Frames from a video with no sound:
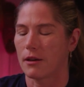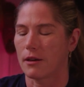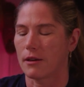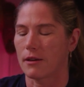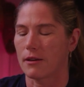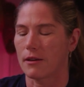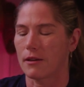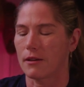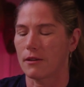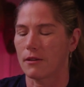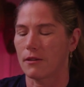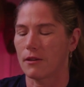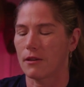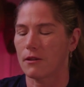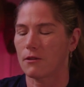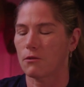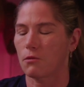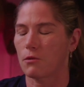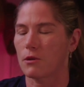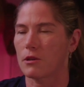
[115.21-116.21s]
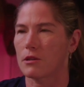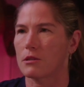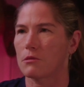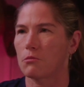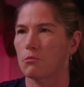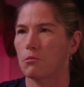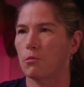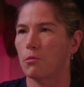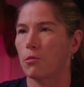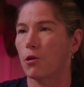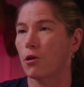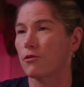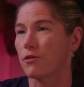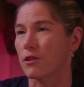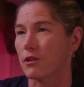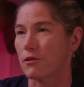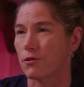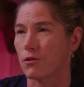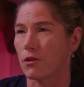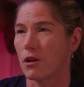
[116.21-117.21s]
Right. This was
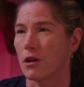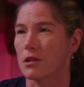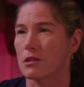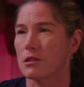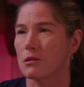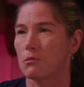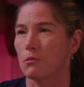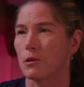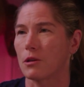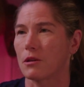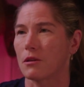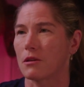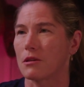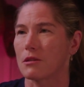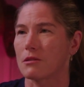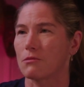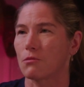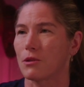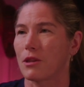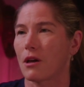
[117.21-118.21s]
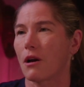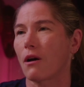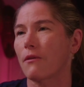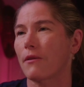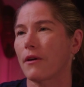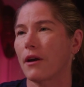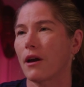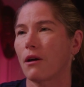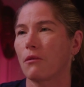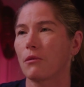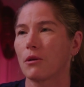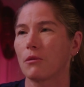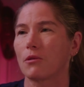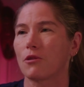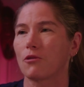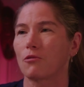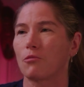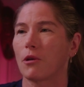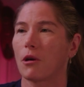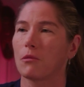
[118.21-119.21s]
perfect for us, because without that we
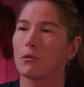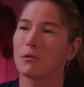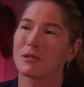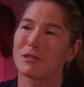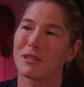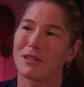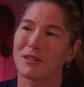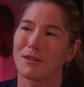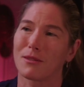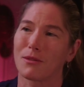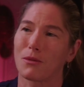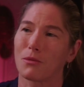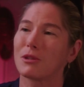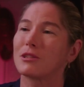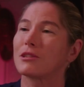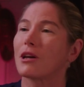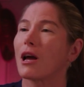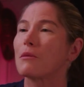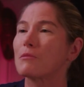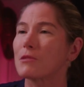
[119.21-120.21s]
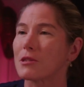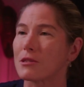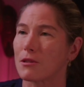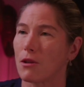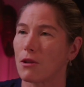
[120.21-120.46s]
would have probably taken 3 times as